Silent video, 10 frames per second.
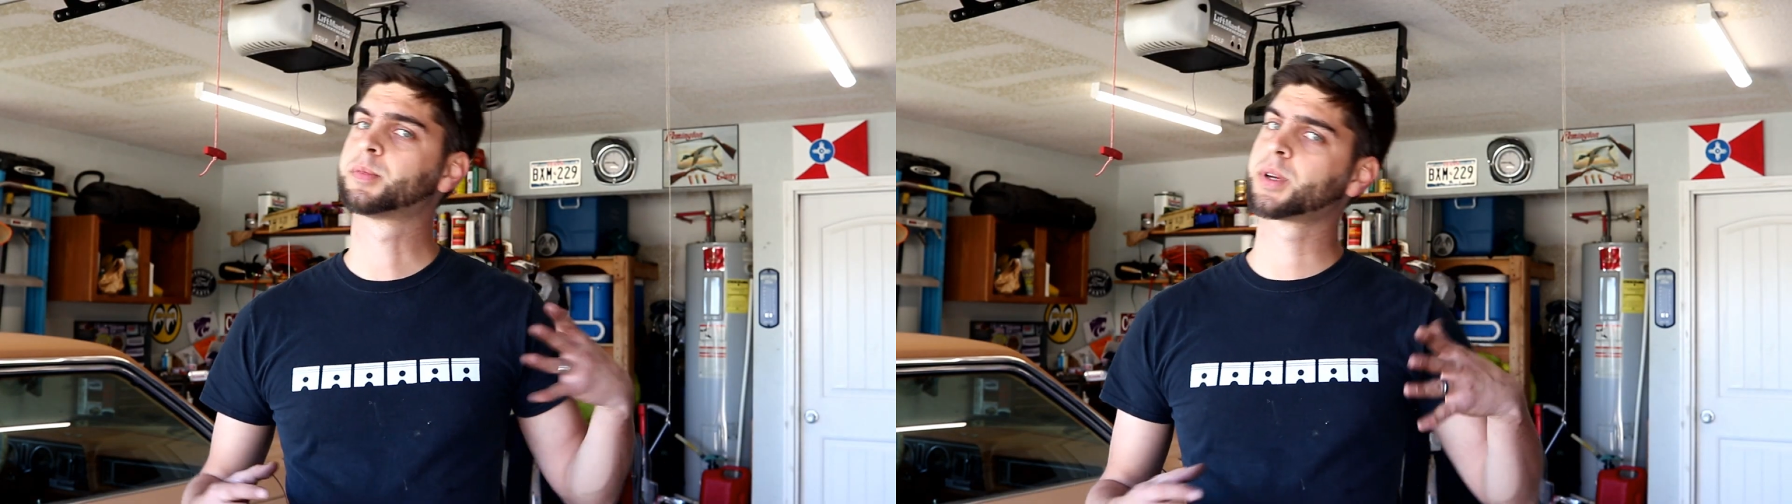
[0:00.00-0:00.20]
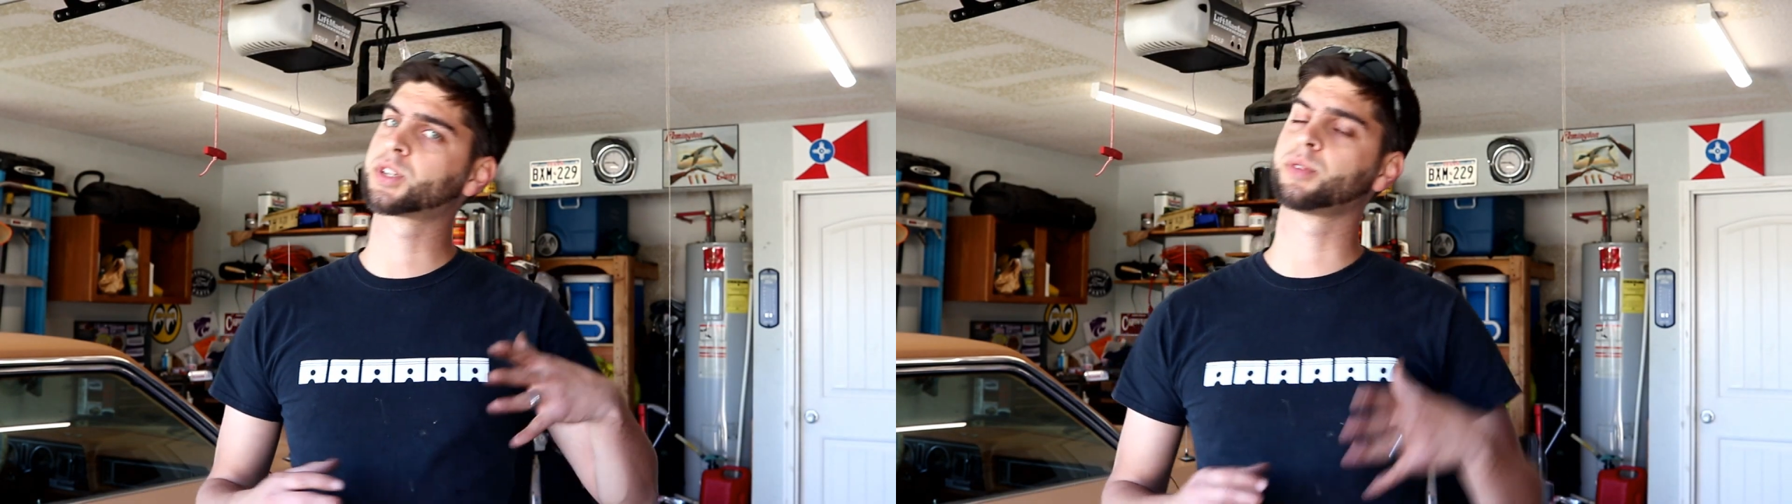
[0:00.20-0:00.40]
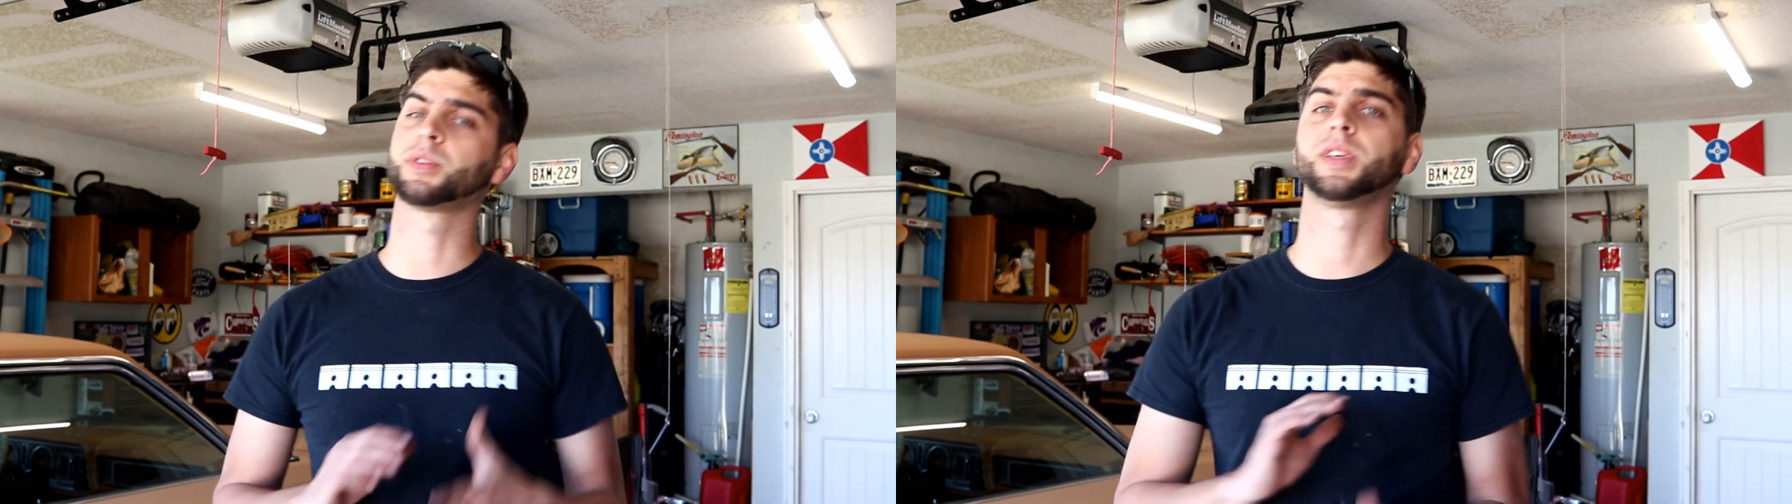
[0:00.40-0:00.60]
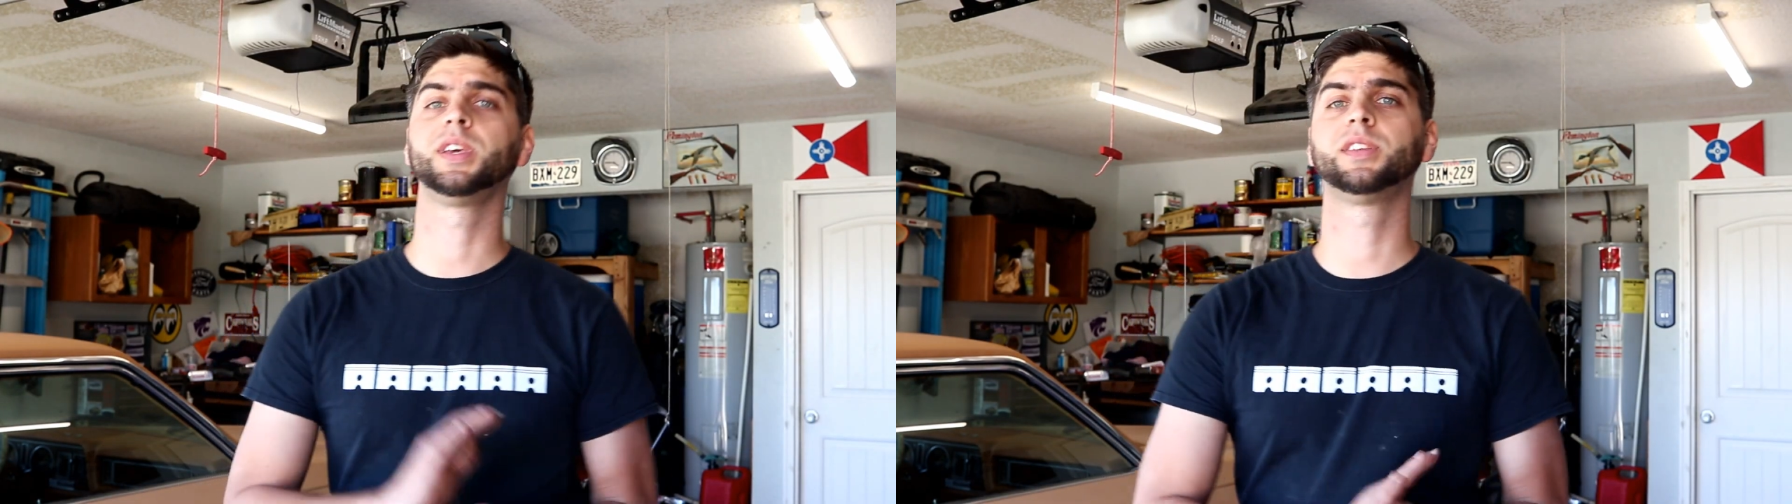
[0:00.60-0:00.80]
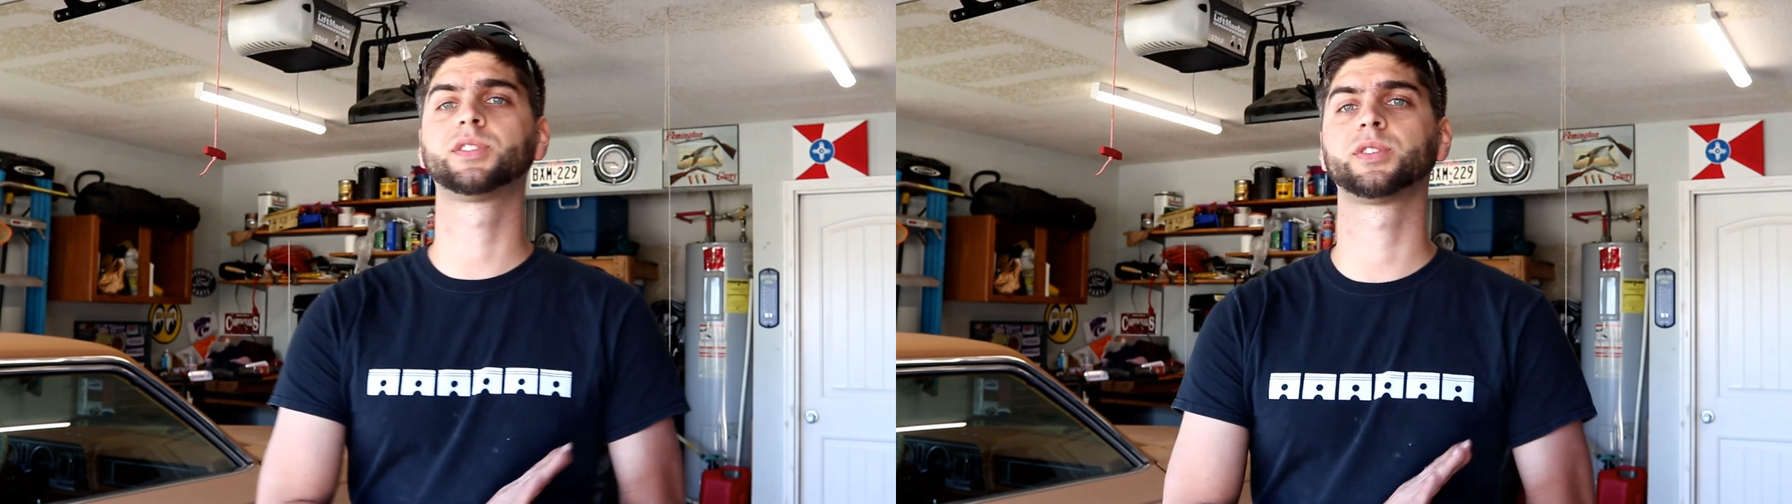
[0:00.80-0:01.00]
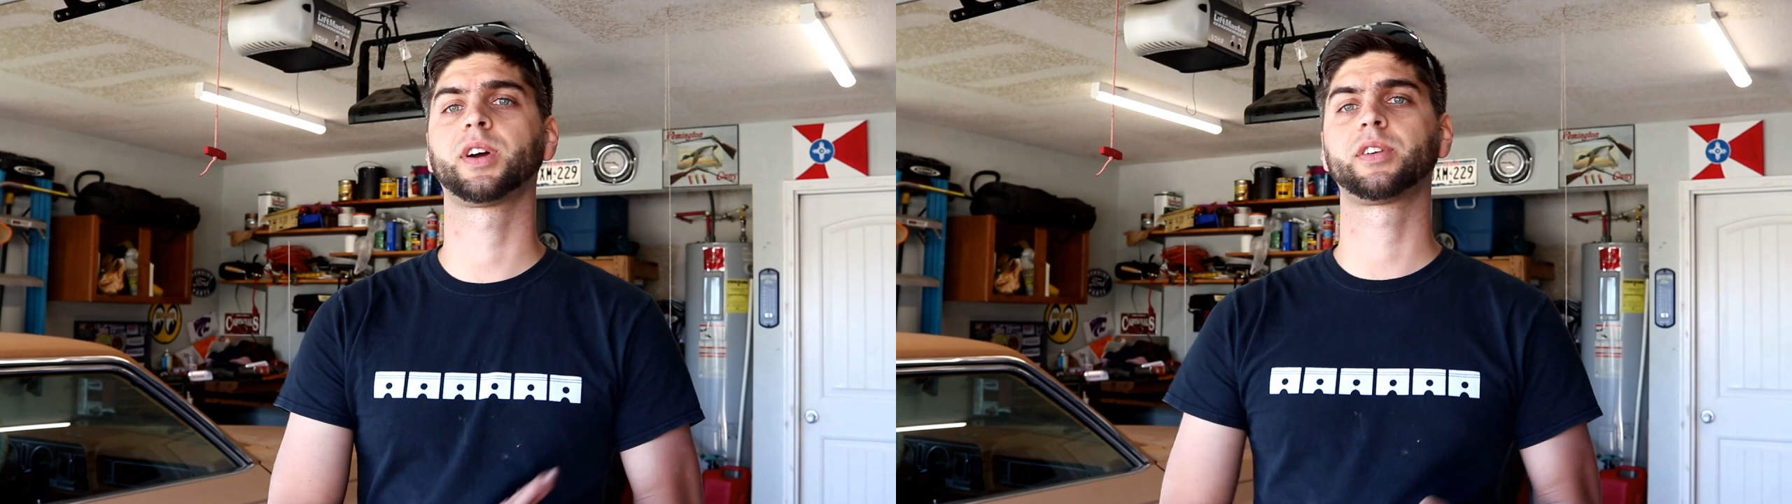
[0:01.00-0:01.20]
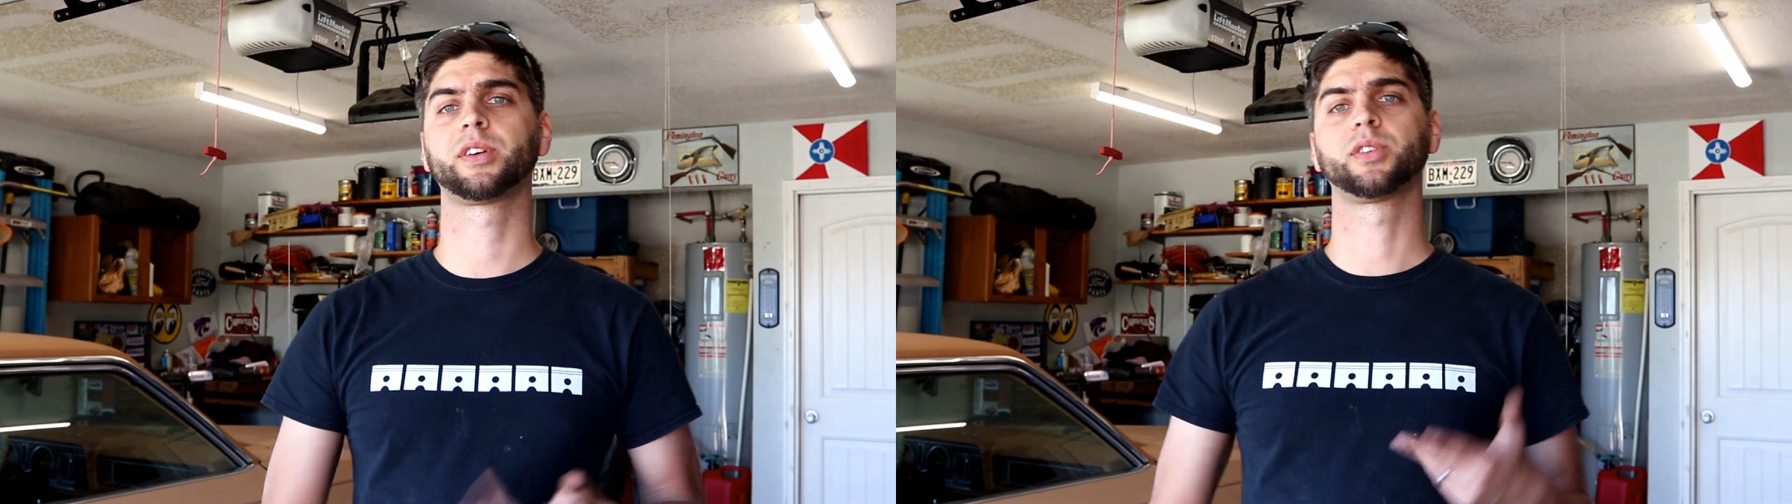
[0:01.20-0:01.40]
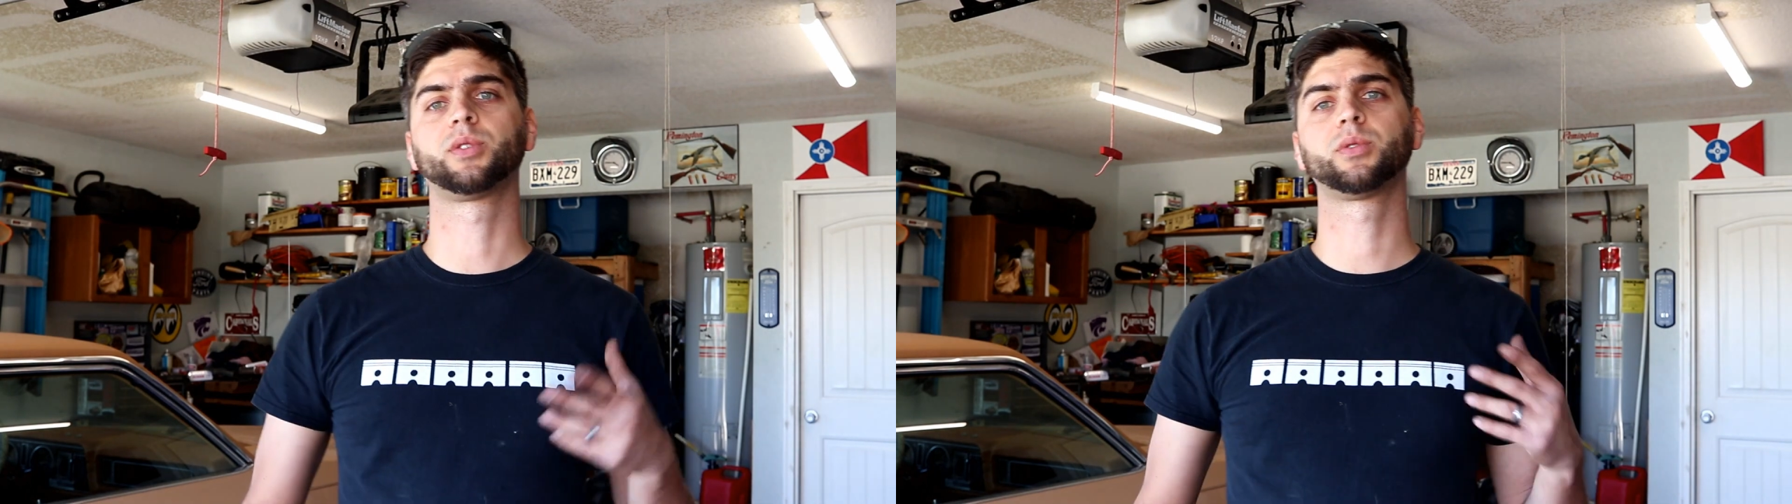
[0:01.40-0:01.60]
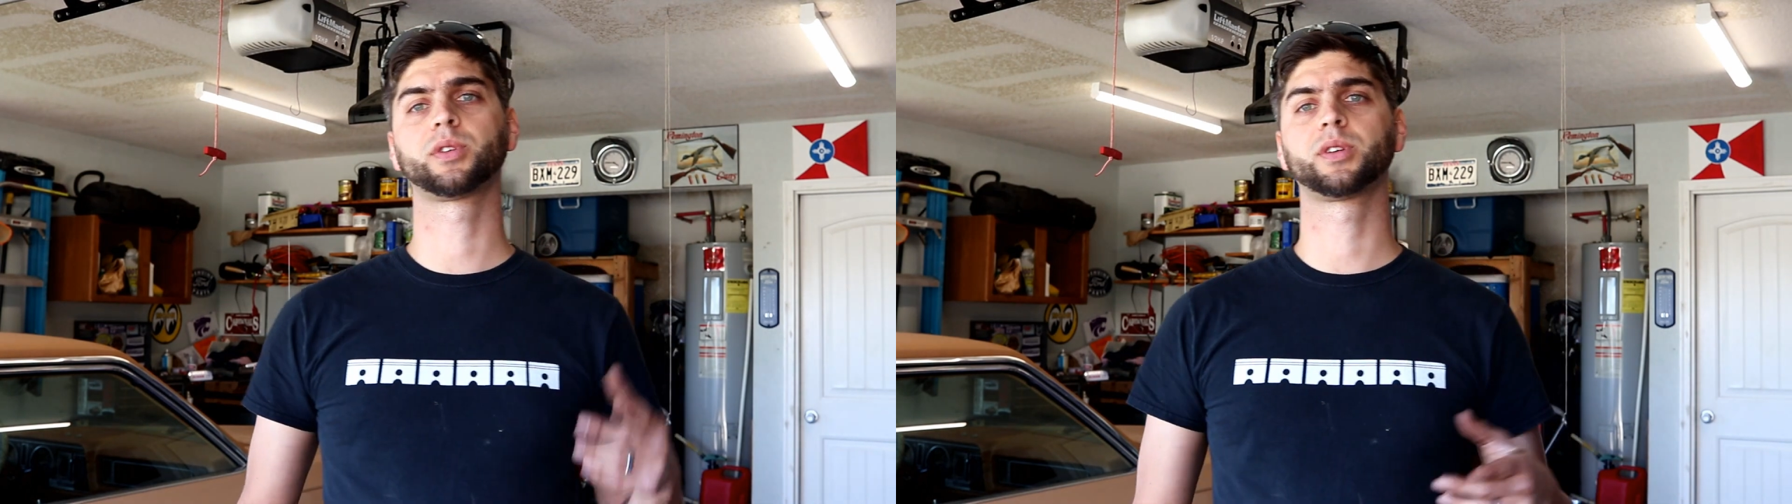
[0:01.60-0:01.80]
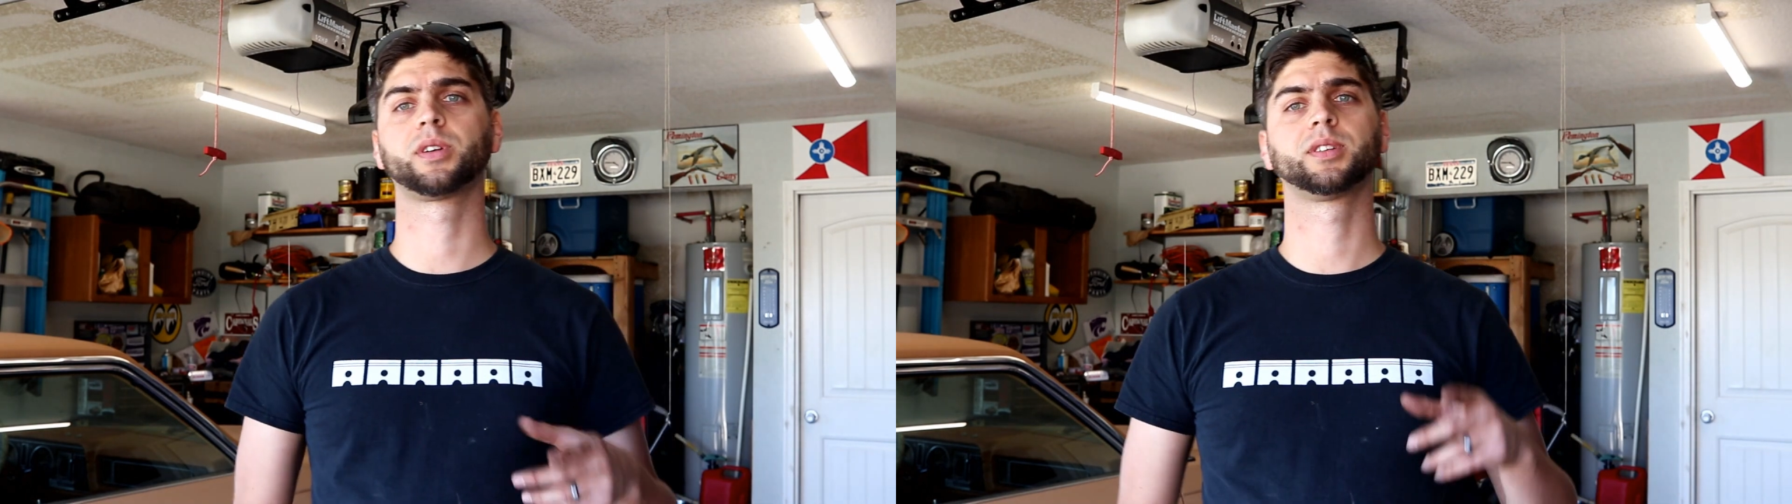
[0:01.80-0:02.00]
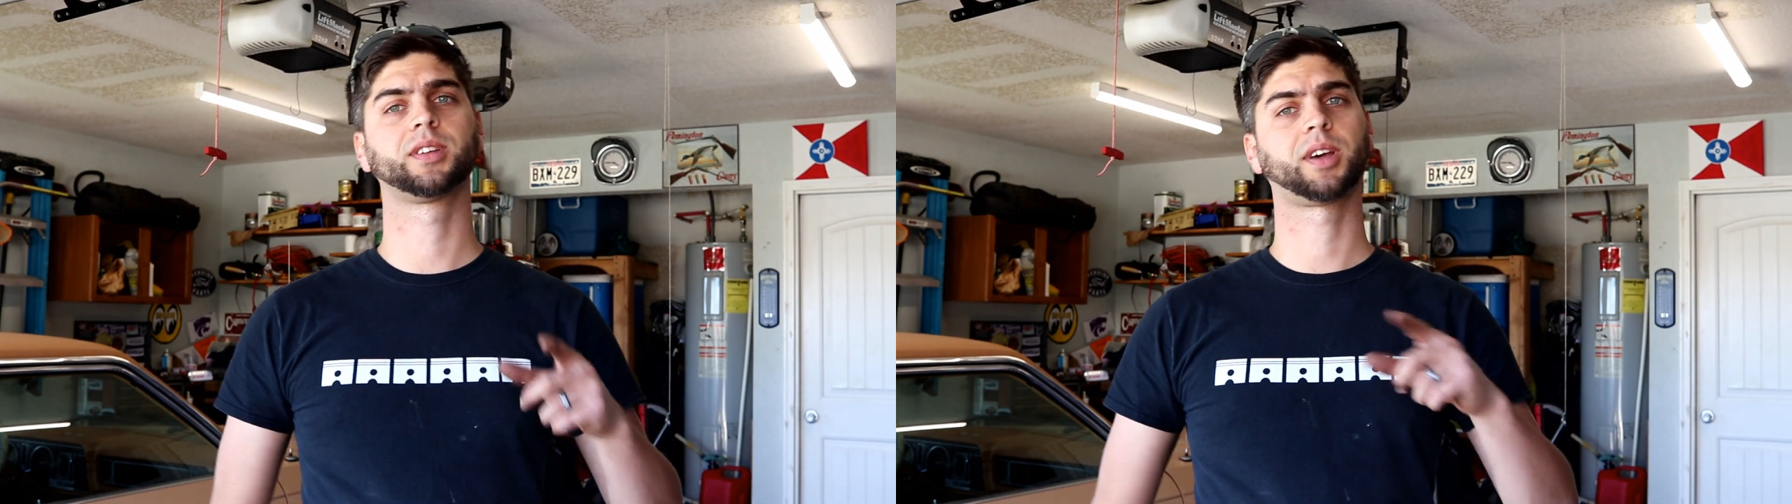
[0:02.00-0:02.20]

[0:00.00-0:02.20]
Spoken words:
especially with Easter right around the corner.